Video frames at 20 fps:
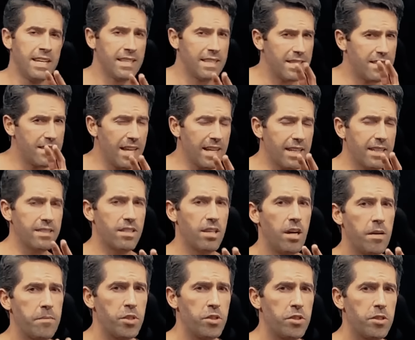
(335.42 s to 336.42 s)
the second
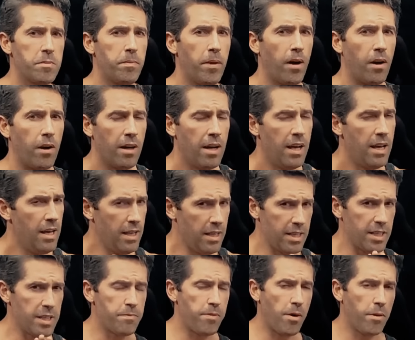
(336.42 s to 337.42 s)
time you spot,
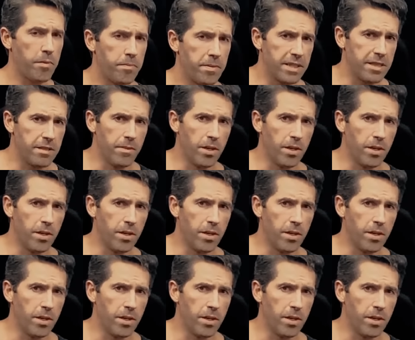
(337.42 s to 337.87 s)
is probably the